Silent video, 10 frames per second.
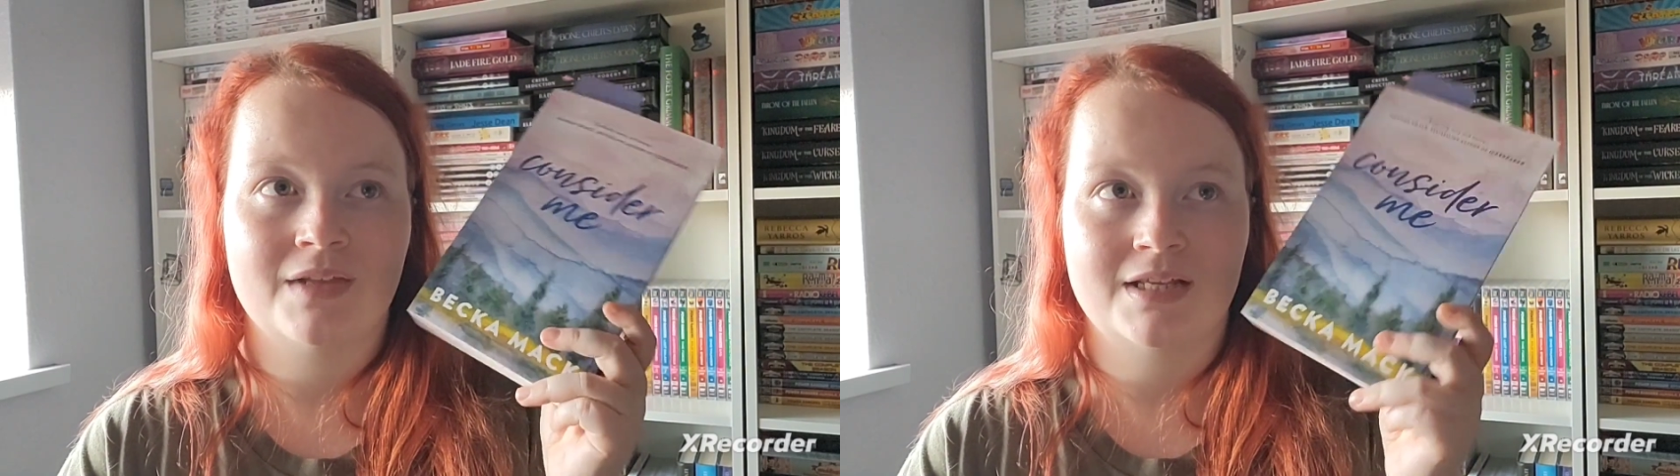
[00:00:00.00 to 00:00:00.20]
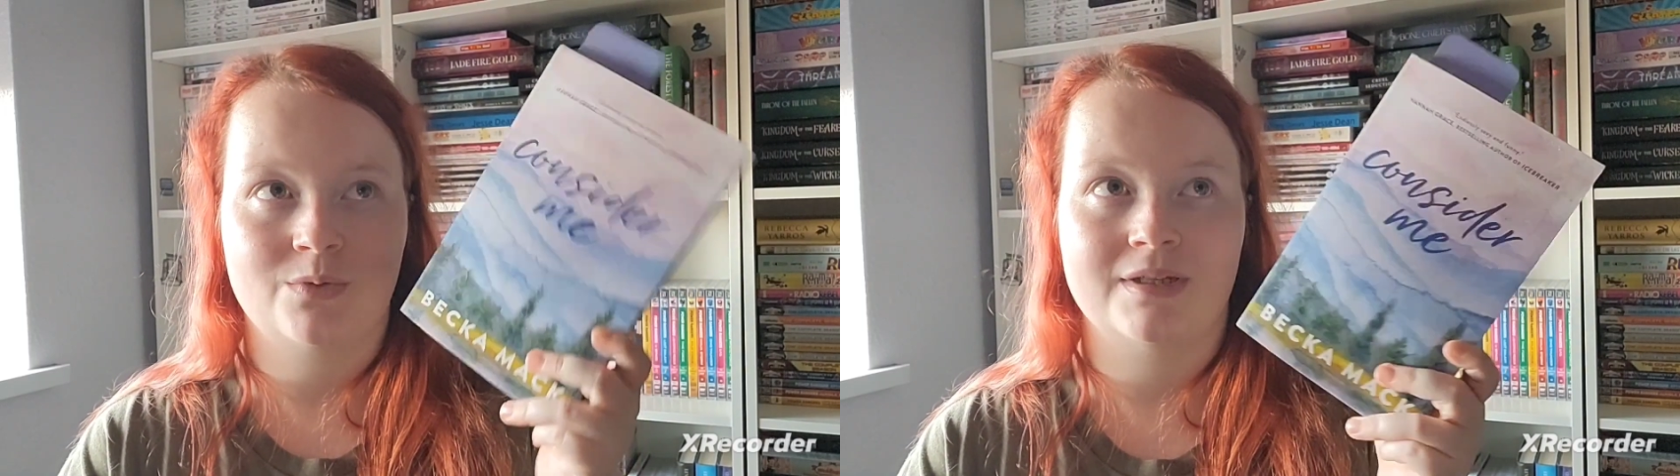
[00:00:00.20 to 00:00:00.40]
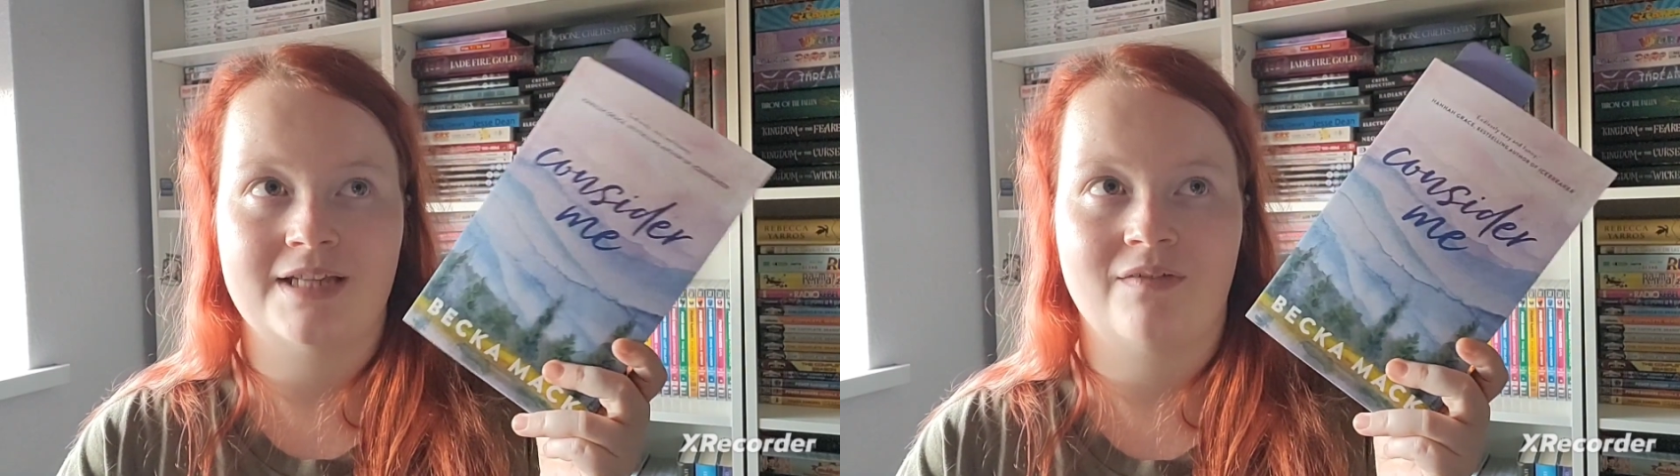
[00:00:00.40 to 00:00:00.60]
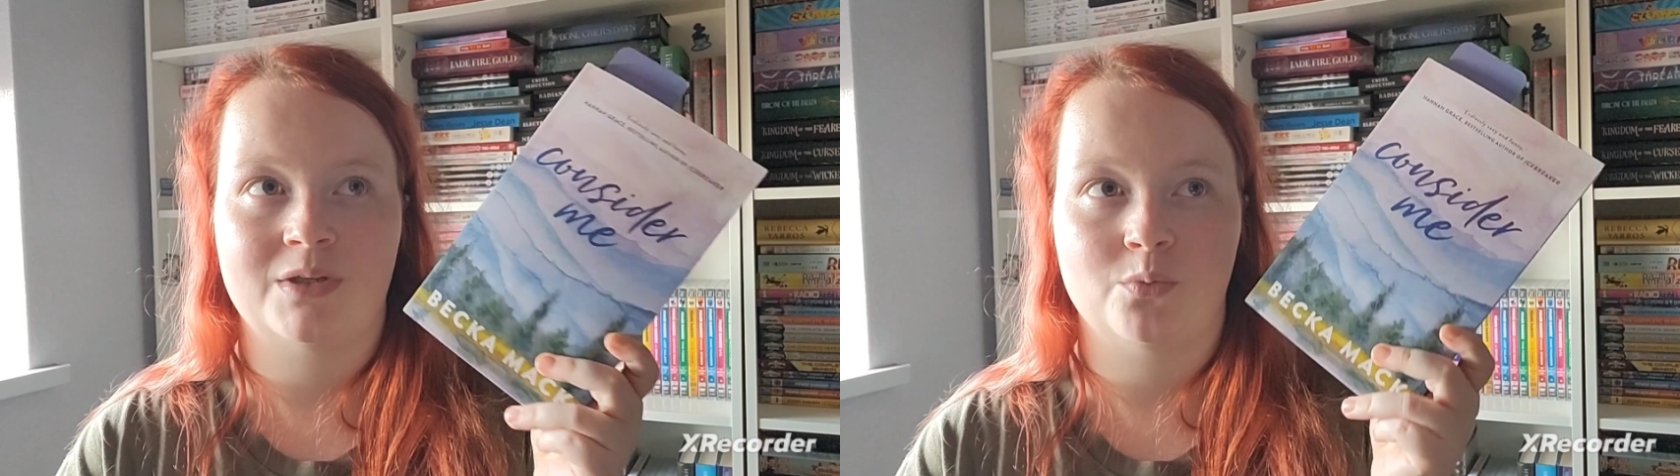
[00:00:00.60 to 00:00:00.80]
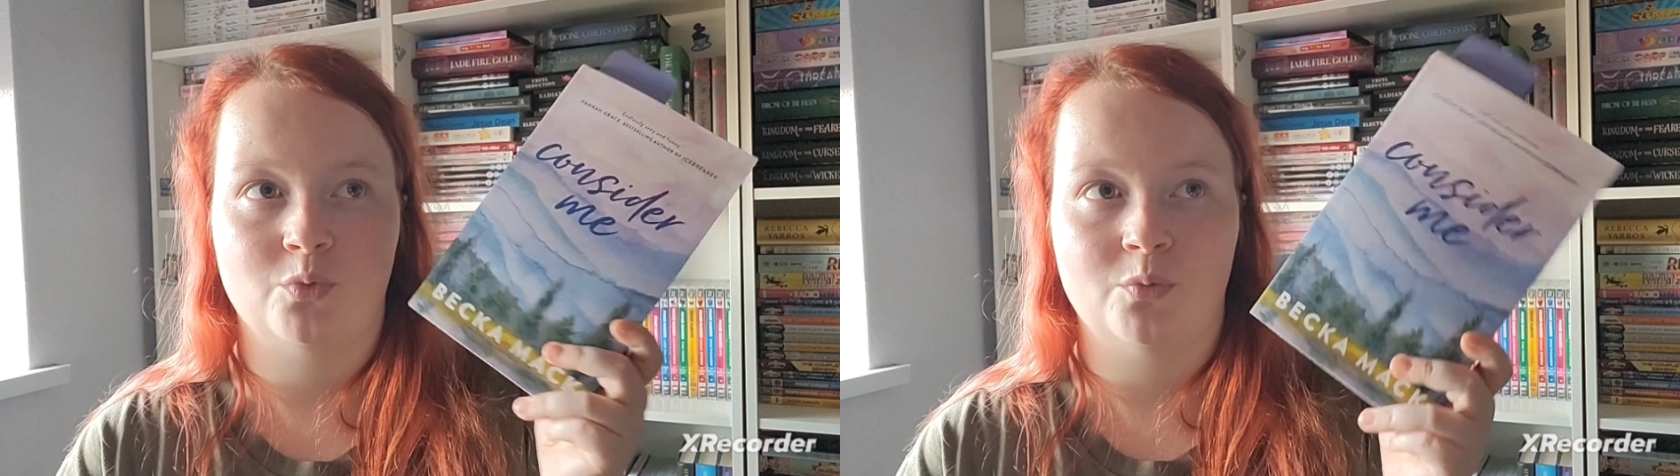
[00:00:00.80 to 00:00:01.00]
So I
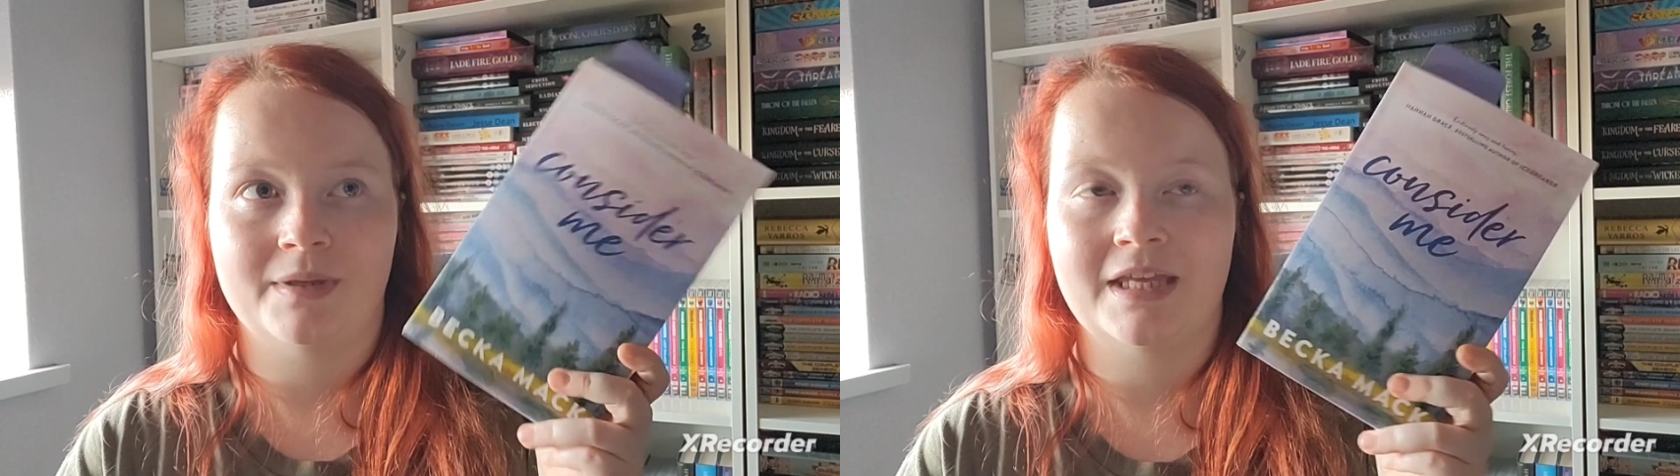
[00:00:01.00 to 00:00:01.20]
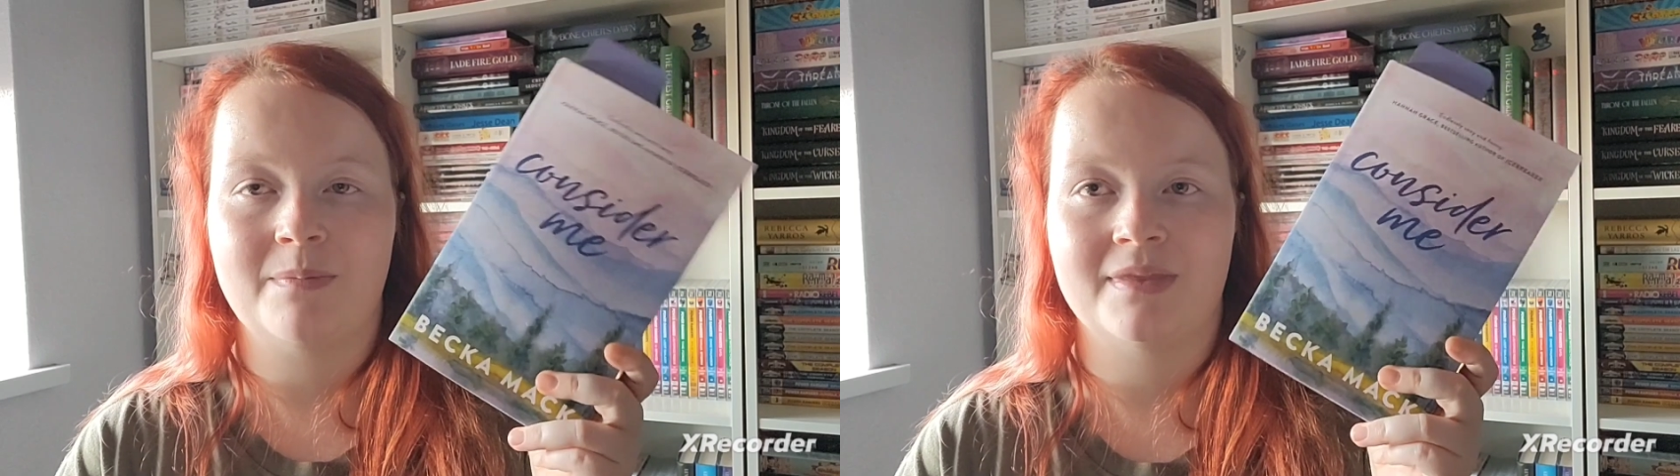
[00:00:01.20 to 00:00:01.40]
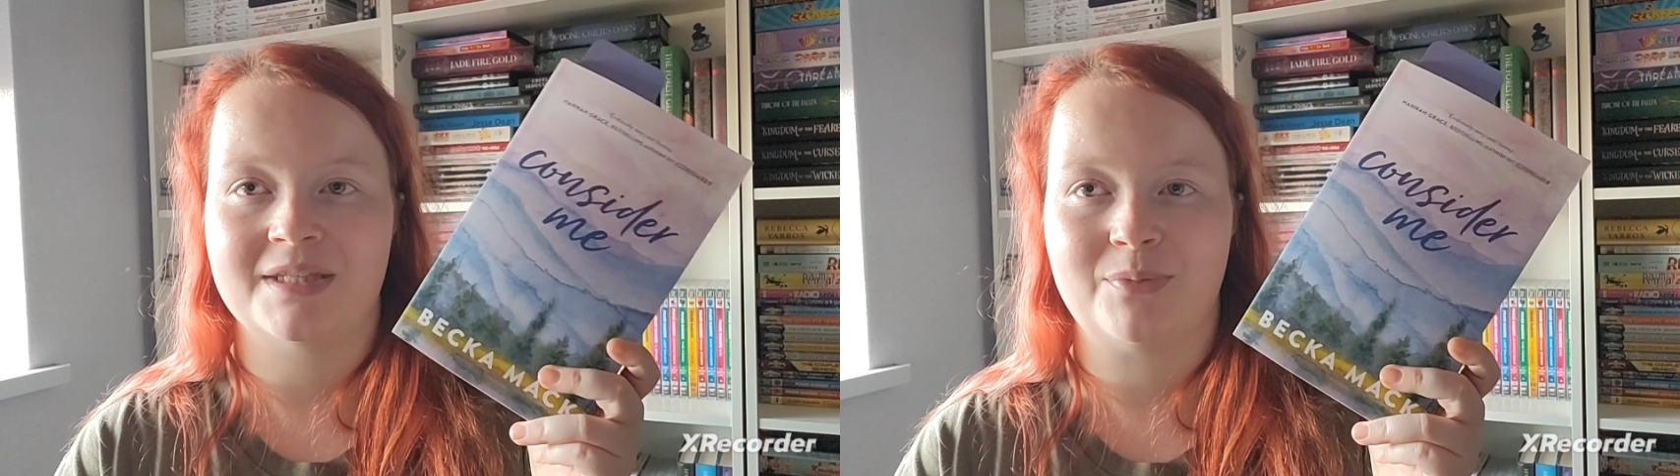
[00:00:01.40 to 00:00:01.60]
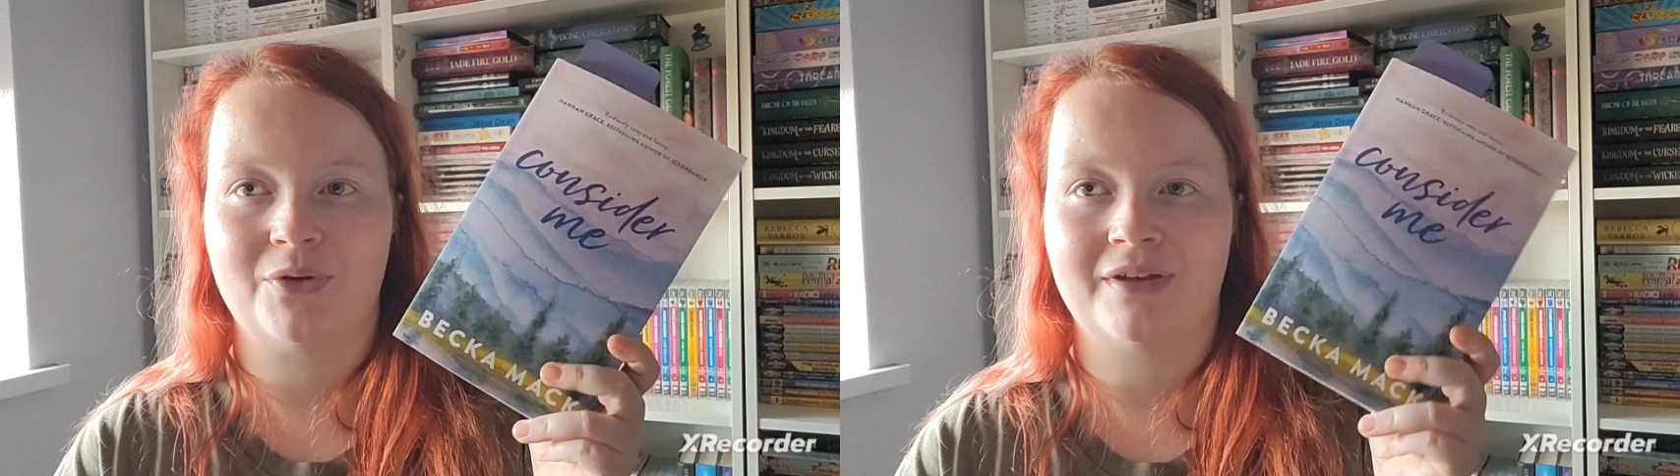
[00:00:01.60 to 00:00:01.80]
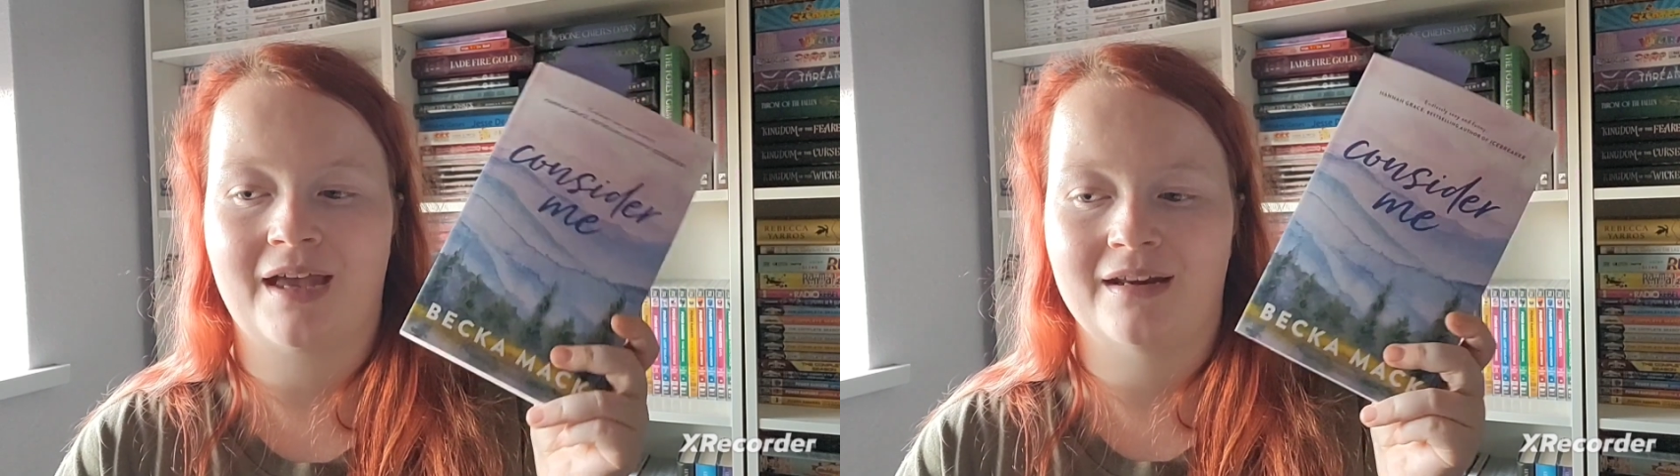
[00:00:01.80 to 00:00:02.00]
definitely will be keeping this book,